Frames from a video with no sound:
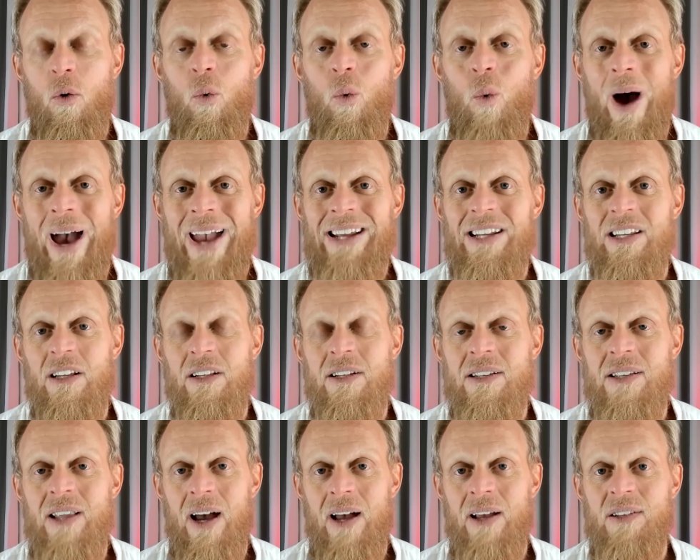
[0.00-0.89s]
weight
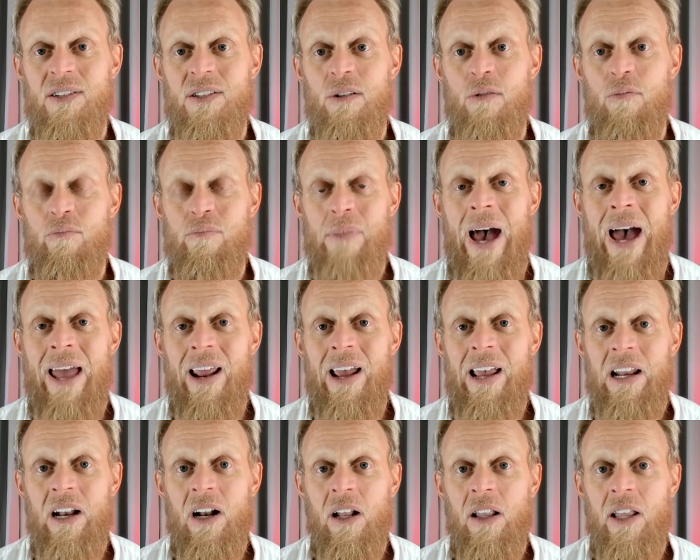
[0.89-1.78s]
does matter
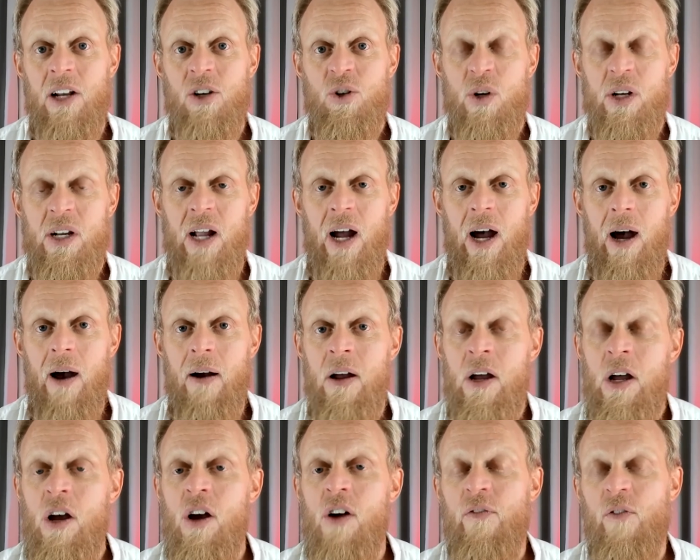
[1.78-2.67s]
in an electric car.
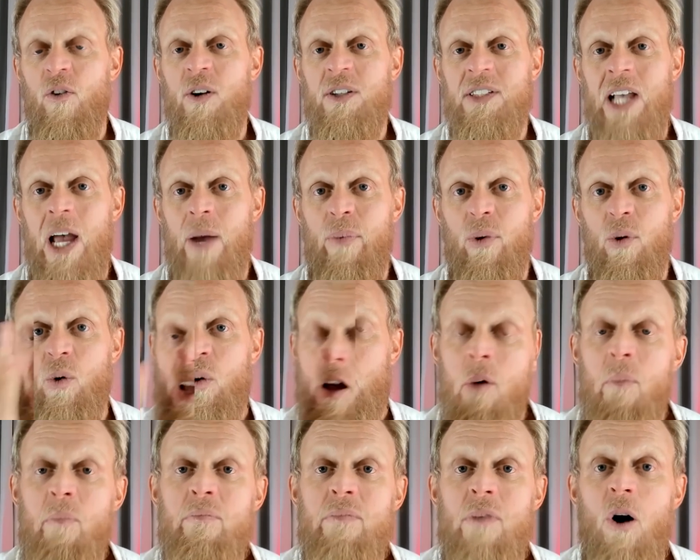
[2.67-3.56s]
For example,
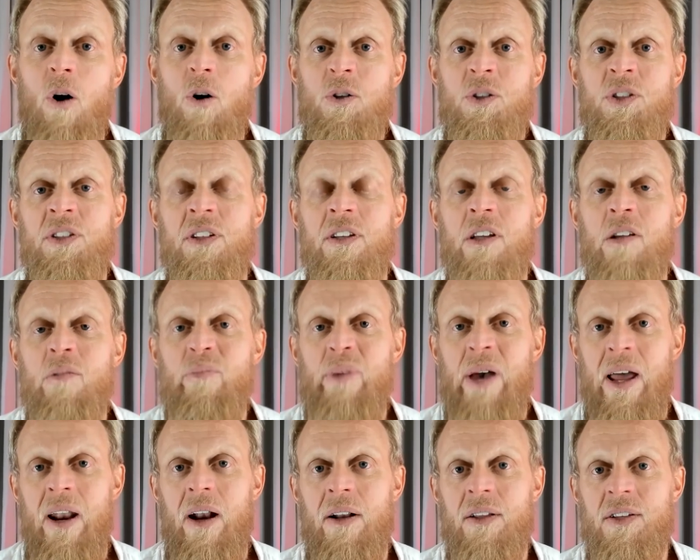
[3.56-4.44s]
most
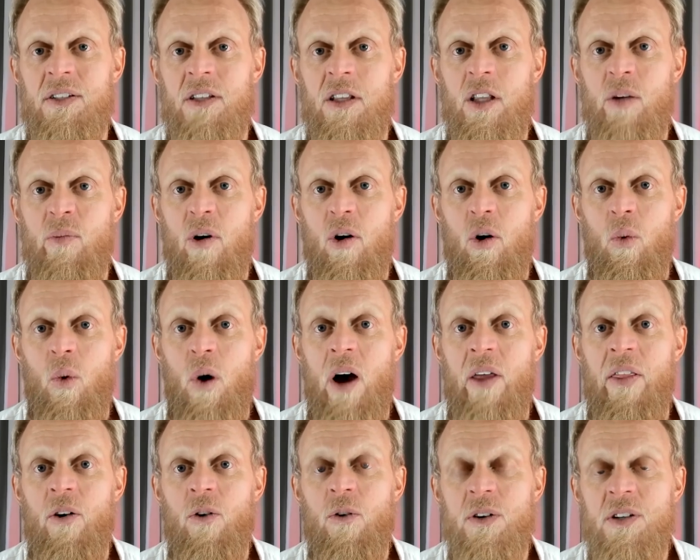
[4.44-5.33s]
competitors to the Model Y
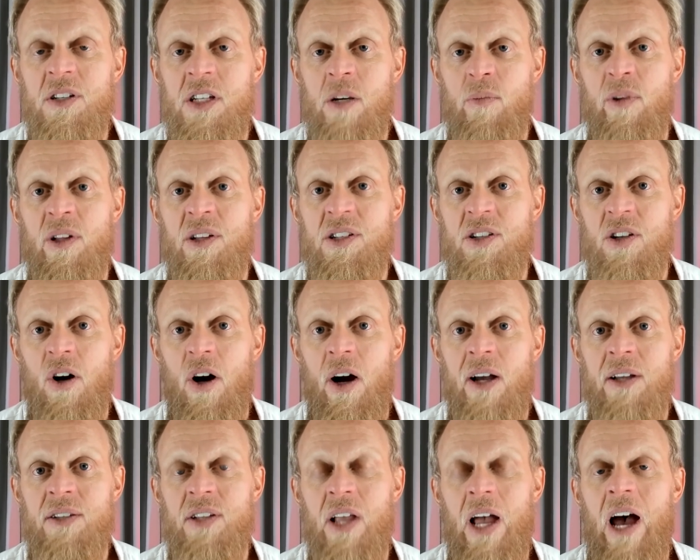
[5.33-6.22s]
that are a similar
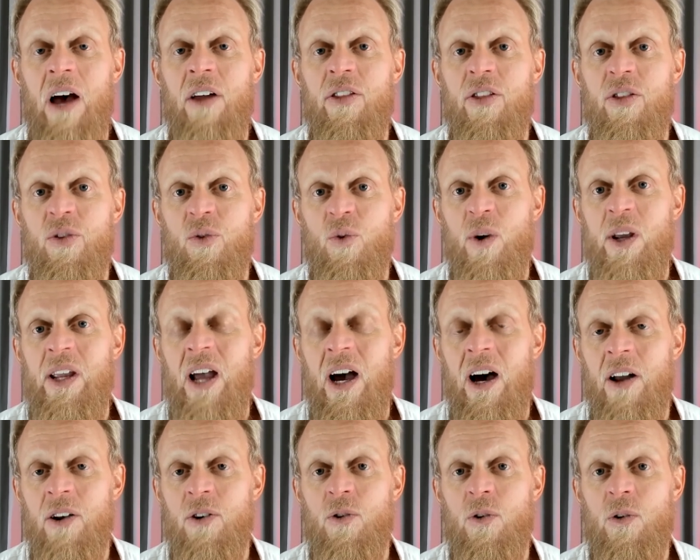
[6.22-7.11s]
size are
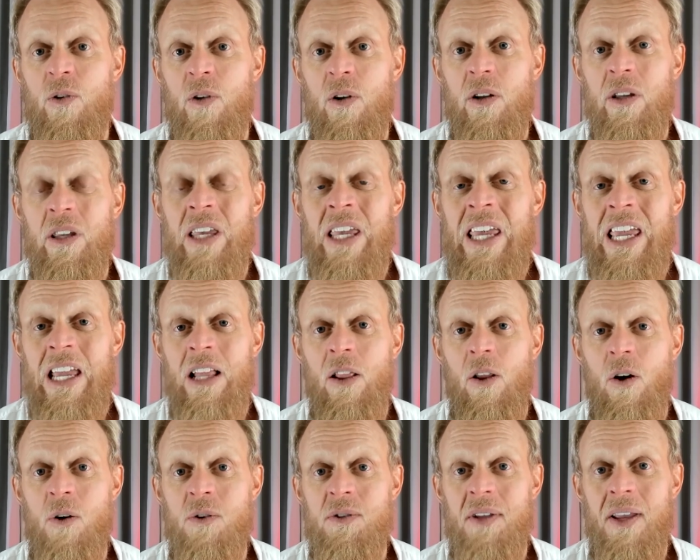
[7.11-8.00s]
300
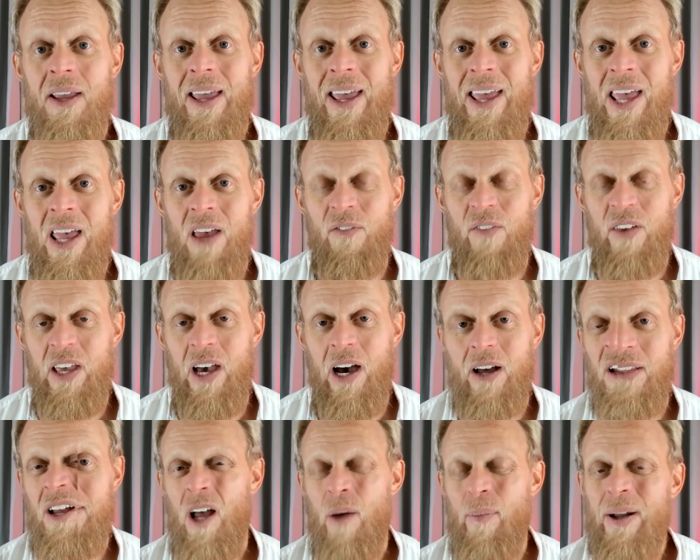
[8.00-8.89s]
kilos heavier,
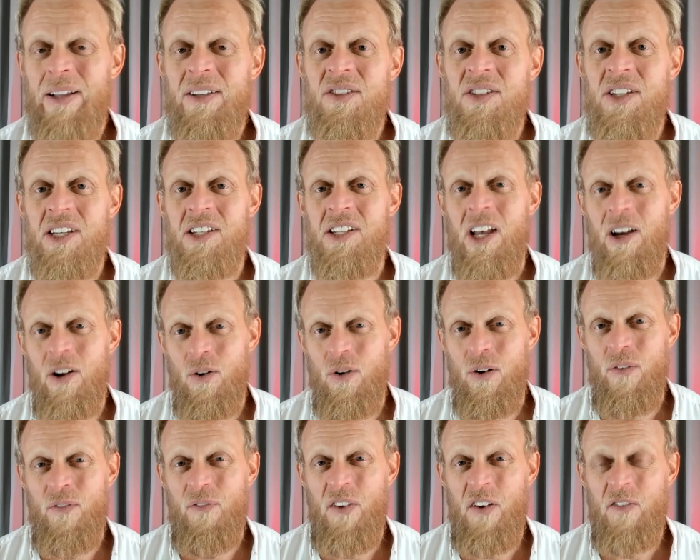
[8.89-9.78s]
about
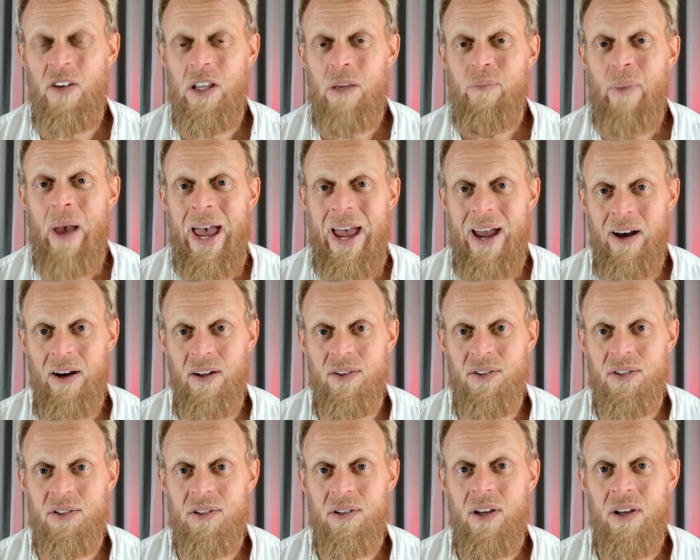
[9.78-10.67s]
650 pounds.